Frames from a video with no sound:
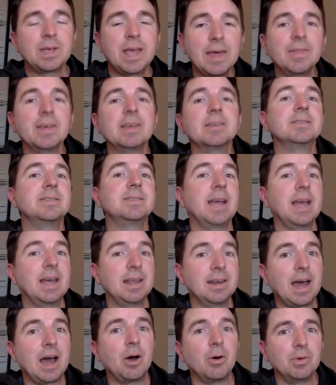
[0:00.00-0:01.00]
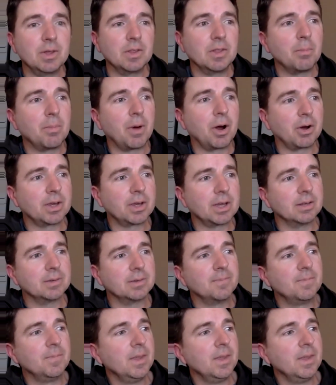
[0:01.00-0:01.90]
Can they stand out in the market?